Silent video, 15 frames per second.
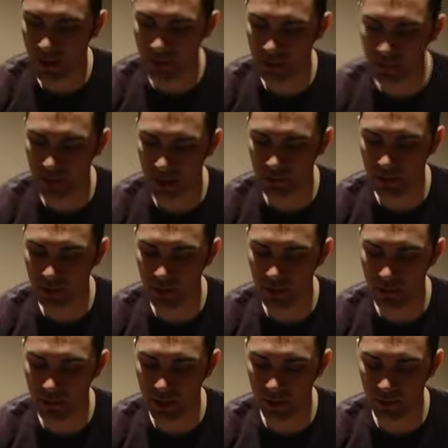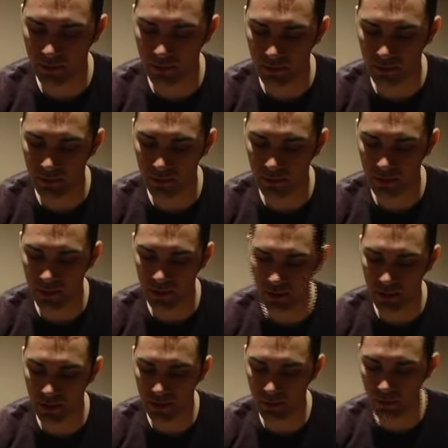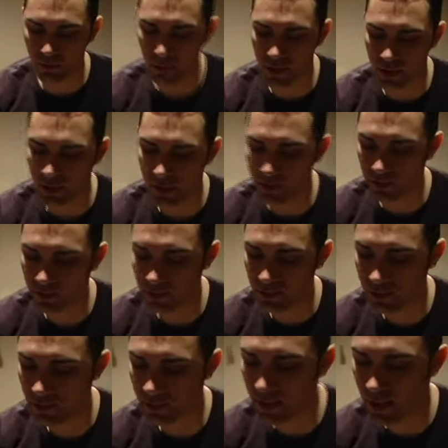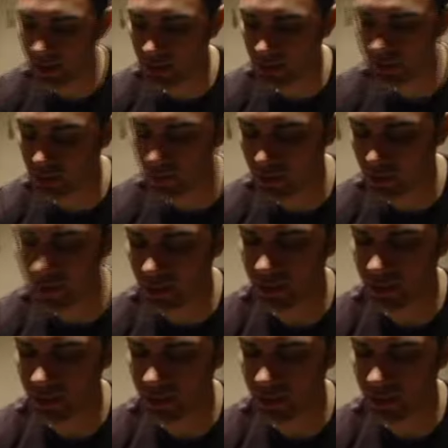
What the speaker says: on to part 2 now. You see we're on the A string